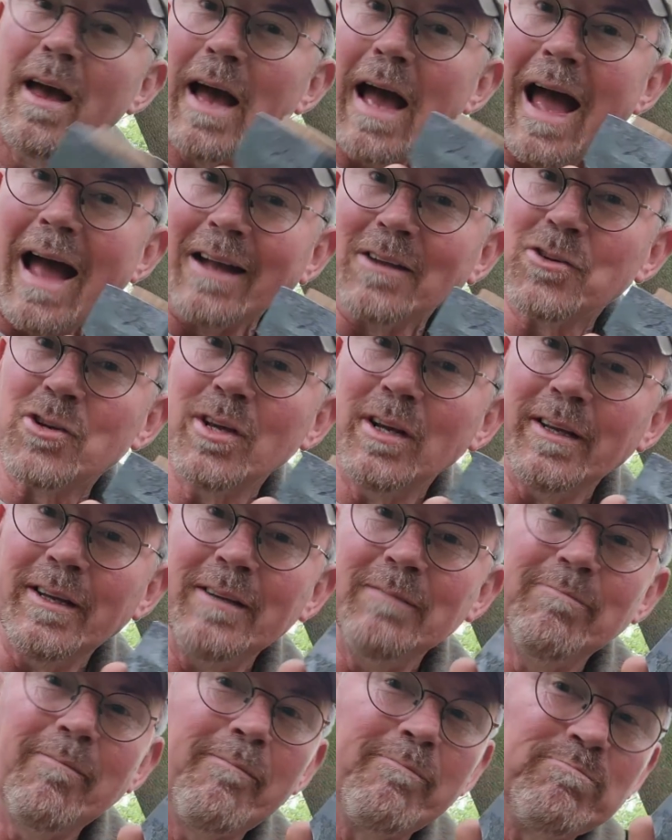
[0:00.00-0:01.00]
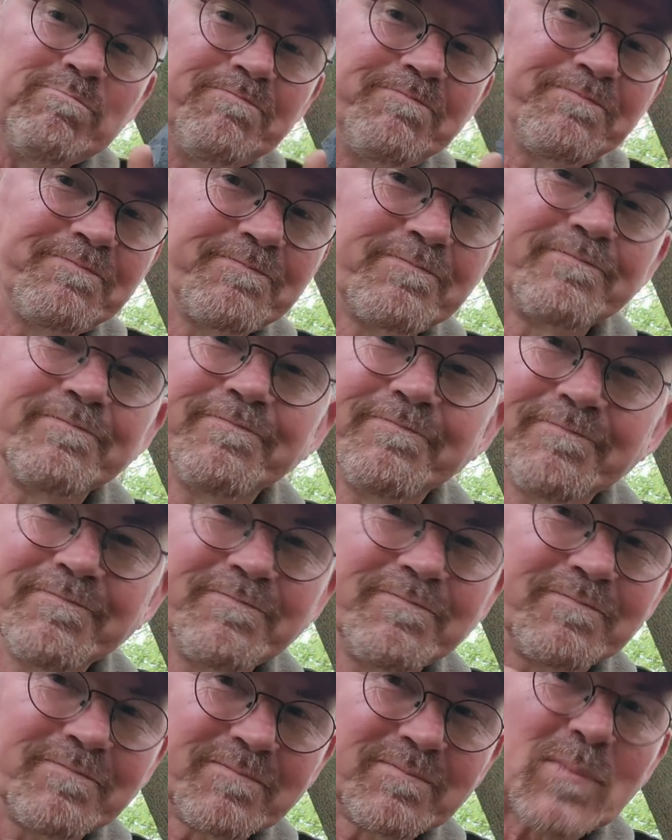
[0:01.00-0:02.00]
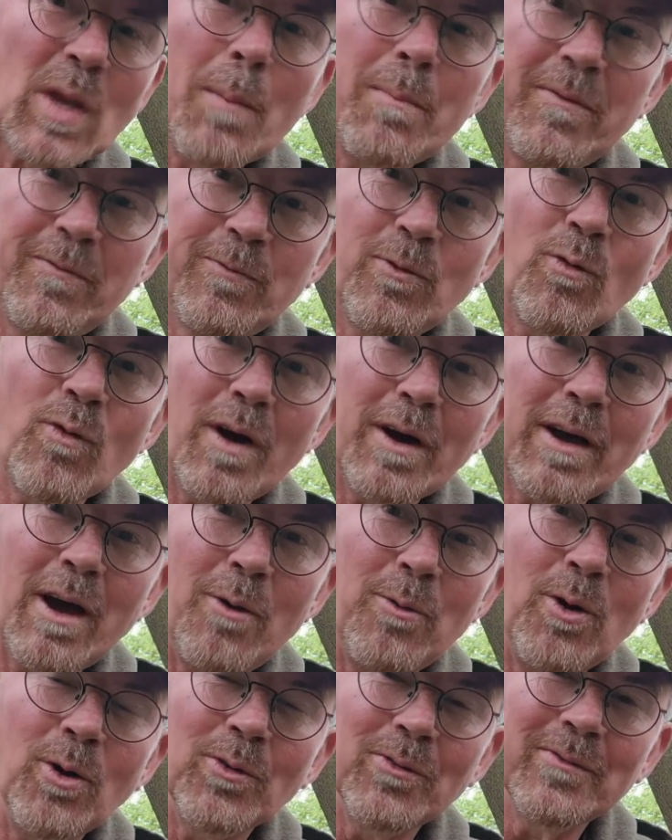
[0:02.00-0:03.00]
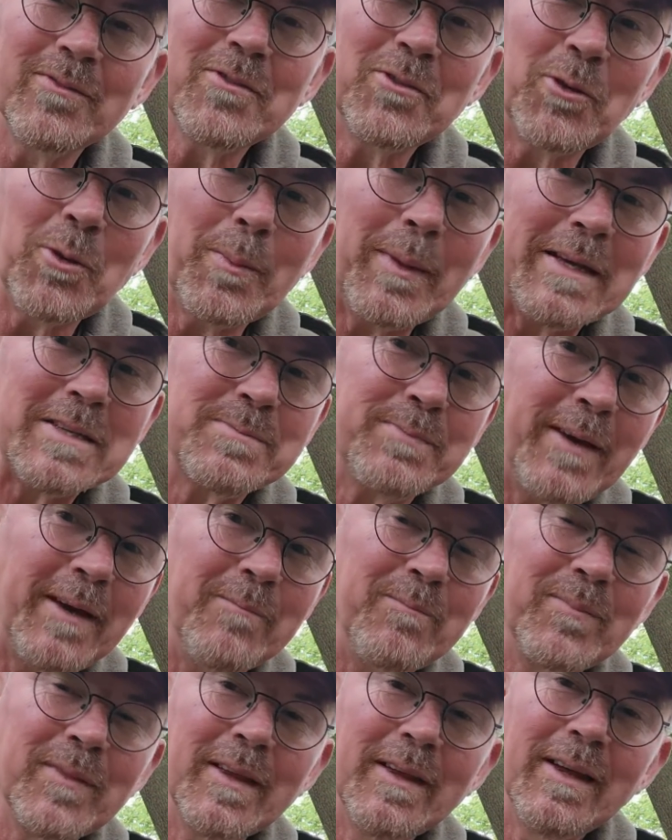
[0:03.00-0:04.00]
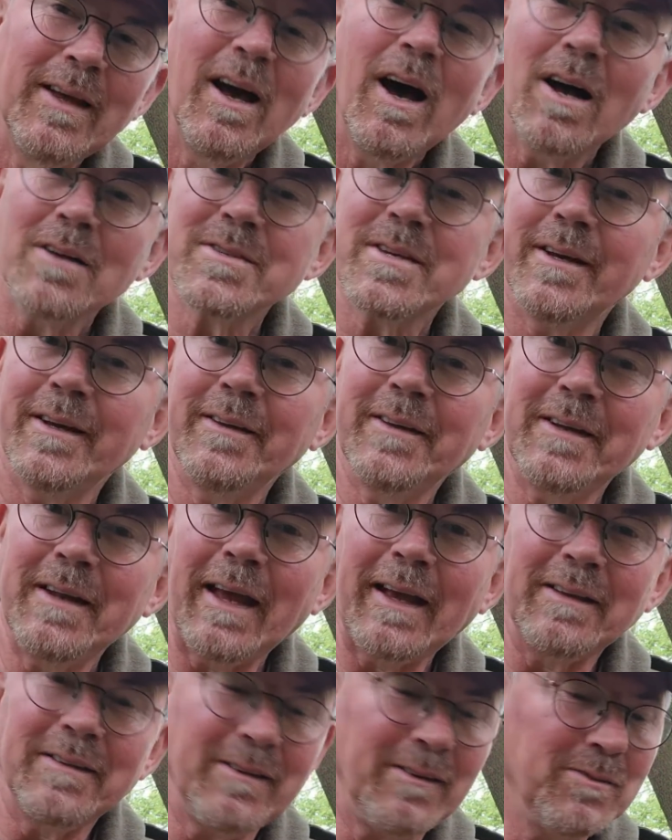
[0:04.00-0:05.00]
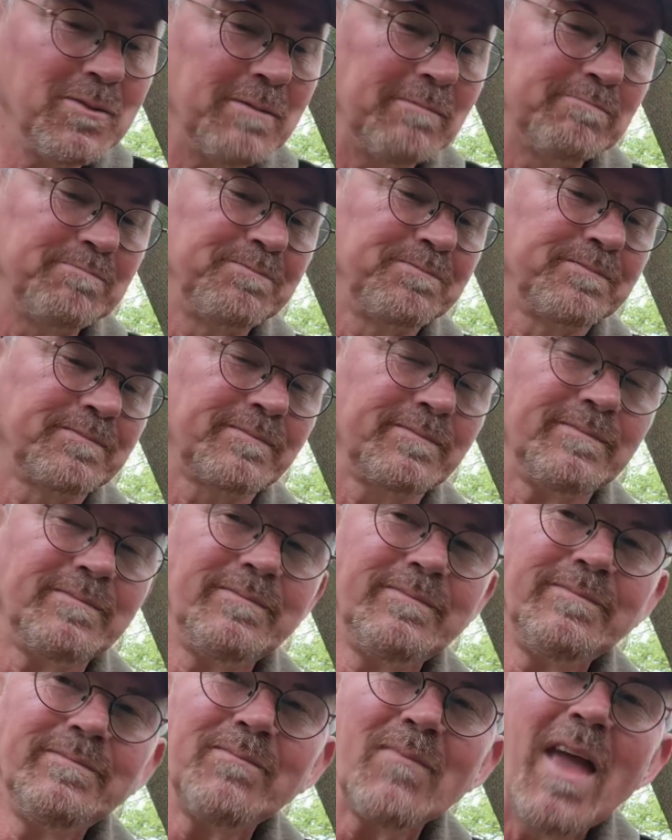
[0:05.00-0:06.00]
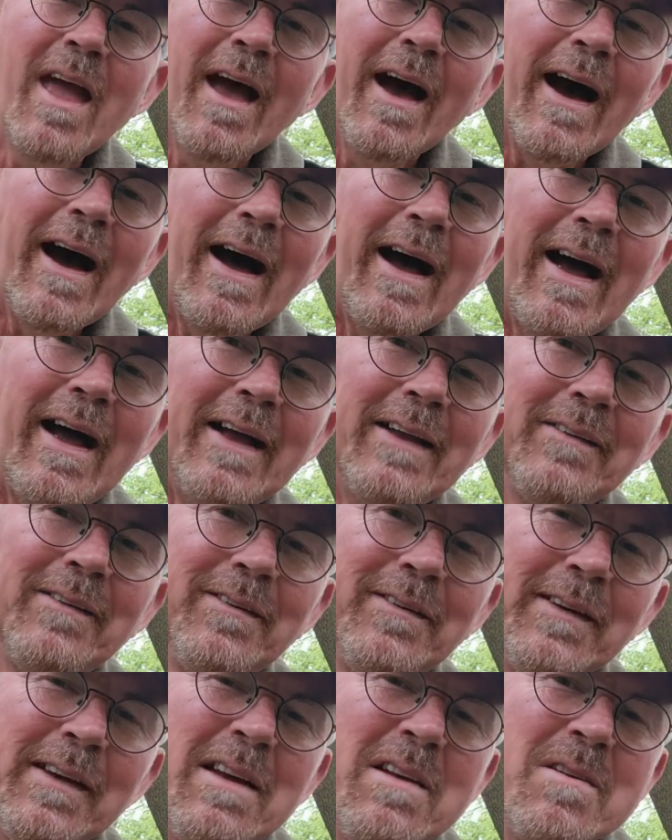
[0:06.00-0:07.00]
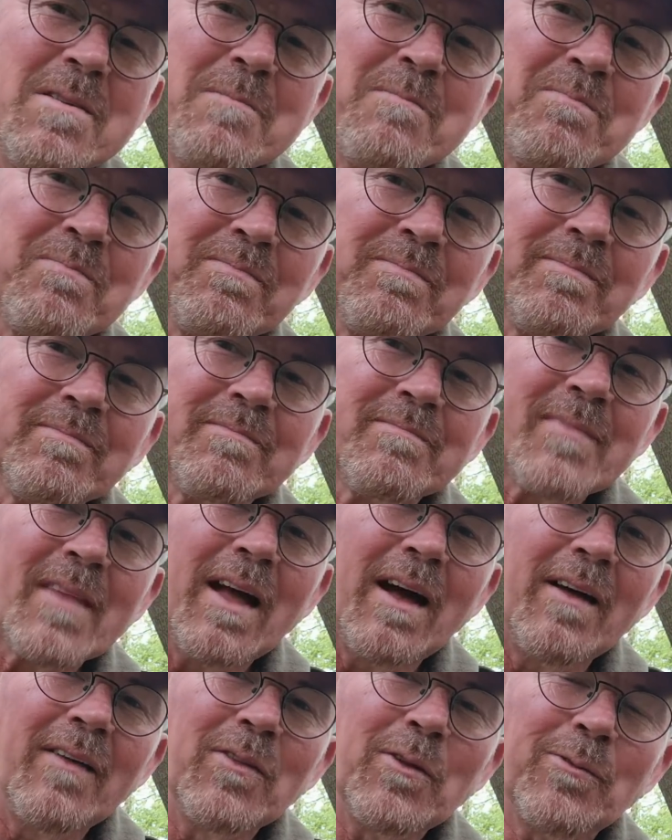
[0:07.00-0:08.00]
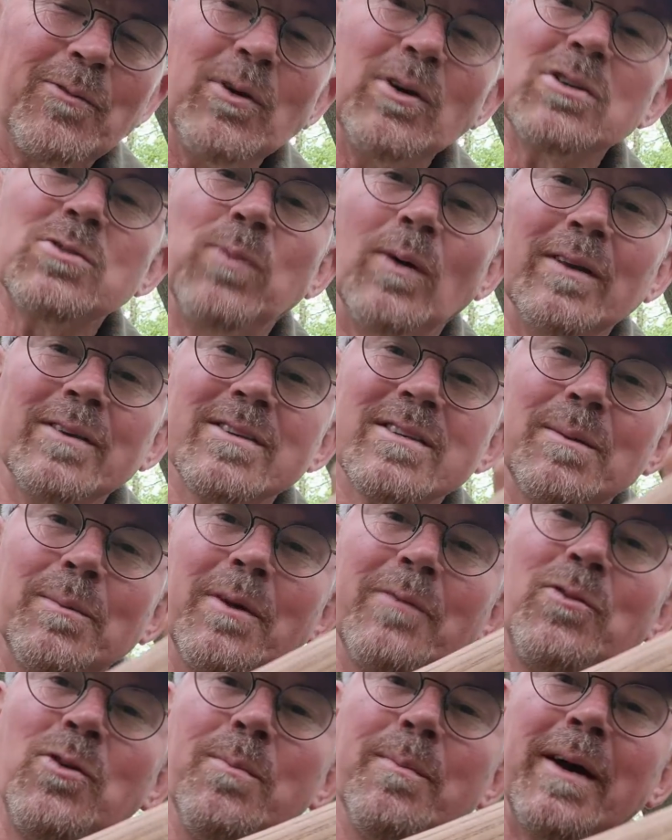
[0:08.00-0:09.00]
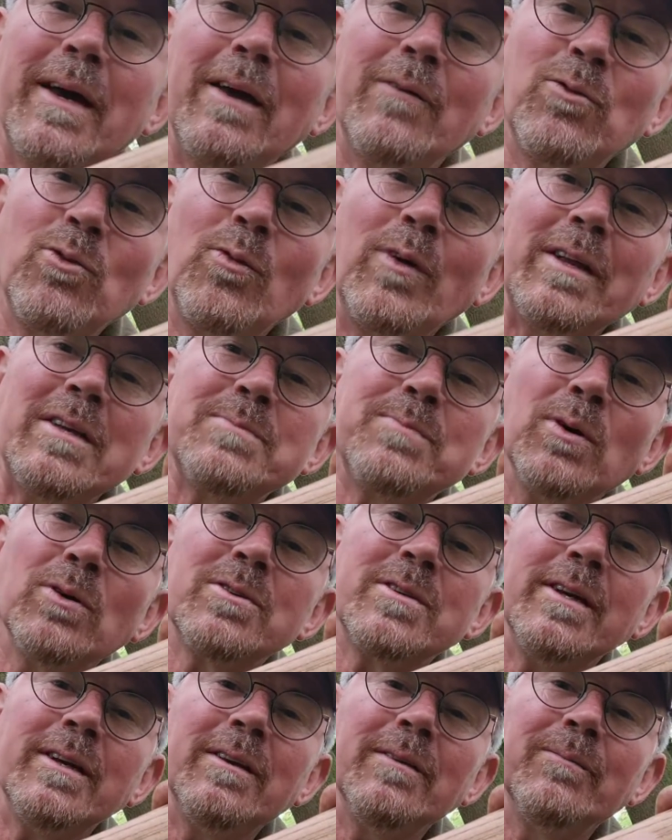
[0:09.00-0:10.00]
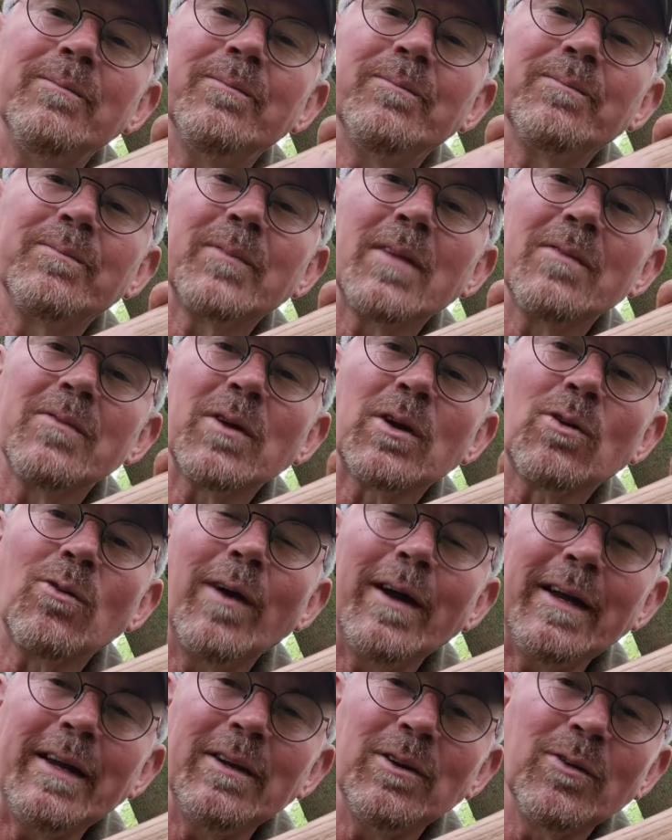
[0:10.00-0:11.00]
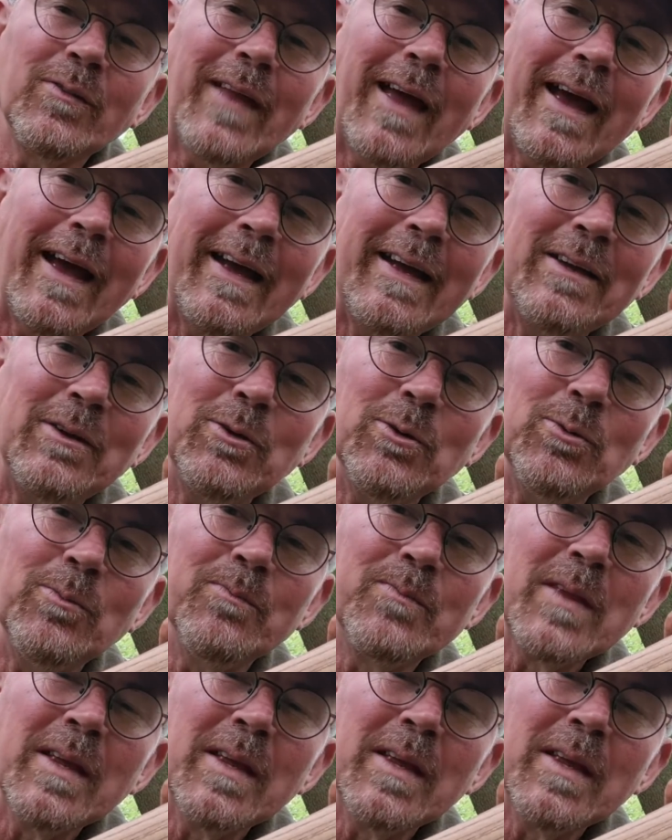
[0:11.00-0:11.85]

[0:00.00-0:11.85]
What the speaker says: Actually, before I go on to the best bit, I'll tell you the negatives. And the first one, some of you may have already spotted the grain on the handle,